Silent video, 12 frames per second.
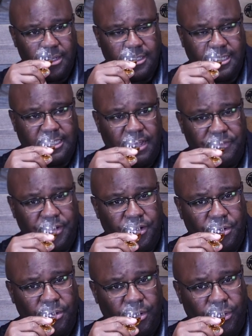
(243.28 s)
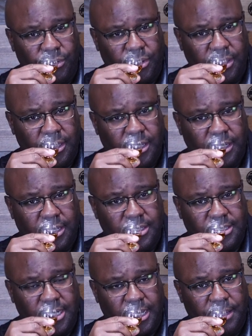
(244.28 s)
7-year-old
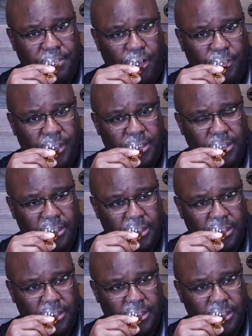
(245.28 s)
Kentucky bourbon,